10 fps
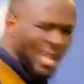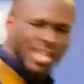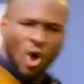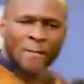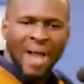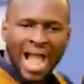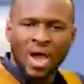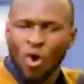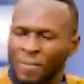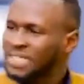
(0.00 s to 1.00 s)
We hear your
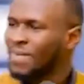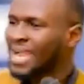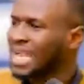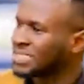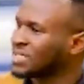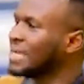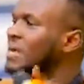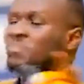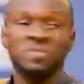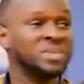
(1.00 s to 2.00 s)
bar, obey my catcher say,
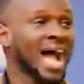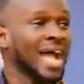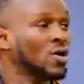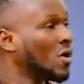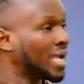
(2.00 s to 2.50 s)
BBI